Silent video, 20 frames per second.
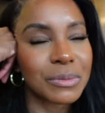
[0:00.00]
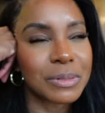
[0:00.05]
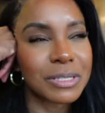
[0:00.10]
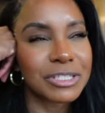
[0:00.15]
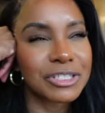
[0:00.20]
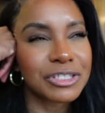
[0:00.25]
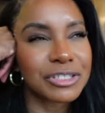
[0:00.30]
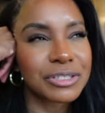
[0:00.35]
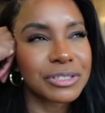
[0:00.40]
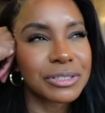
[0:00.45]

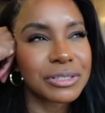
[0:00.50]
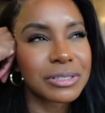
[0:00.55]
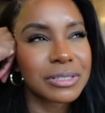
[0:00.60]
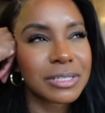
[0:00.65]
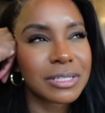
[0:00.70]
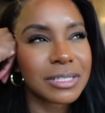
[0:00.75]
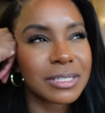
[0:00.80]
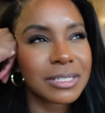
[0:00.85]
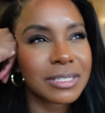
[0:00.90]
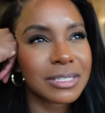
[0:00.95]

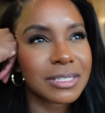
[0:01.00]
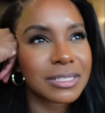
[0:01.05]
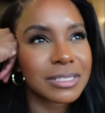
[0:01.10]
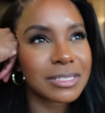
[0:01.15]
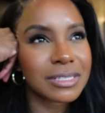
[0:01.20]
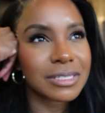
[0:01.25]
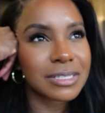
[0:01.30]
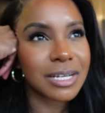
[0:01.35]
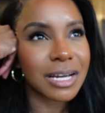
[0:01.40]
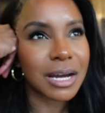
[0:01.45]

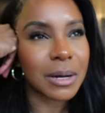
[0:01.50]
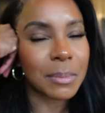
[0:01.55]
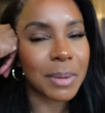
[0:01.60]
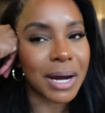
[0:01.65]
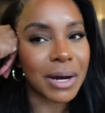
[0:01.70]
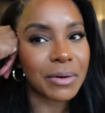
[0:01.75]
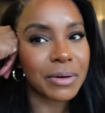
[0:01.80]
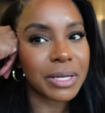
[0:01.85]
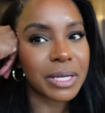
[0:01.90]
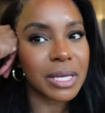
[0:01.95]
much
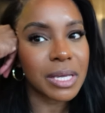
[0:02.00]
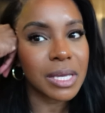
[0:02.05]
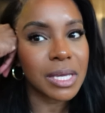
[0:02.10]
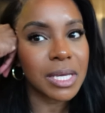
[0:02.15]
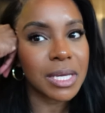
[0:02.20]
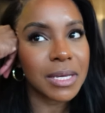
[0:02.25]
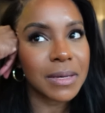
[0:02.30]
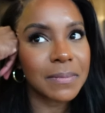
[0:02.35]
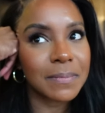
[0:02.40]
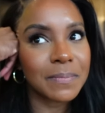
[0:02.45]
about
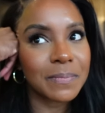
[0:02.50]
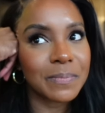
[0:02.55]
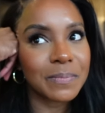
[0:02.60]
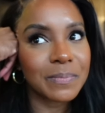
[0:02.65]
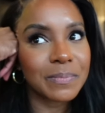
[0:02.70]
him